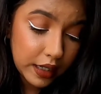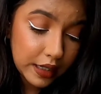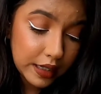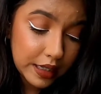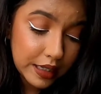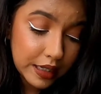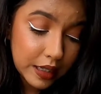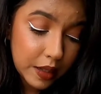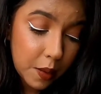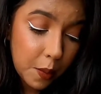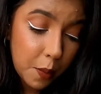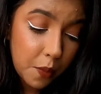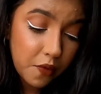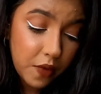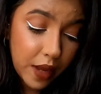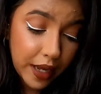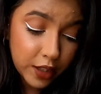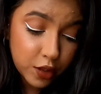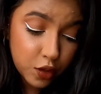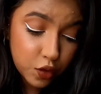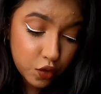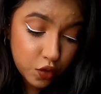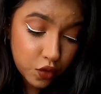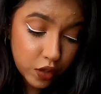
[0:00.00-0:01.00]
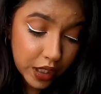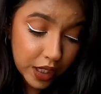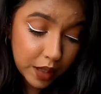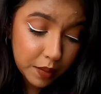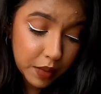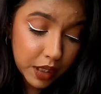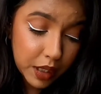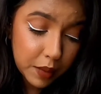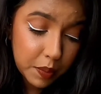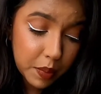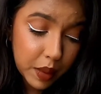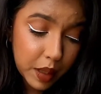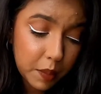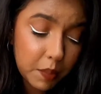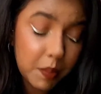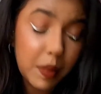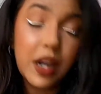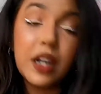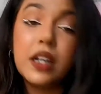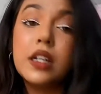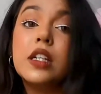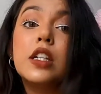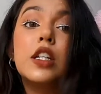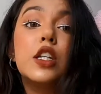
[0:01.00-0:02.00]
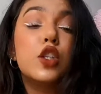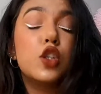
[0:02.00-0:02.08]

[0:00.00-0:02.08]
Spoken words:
It's extremely pigmented.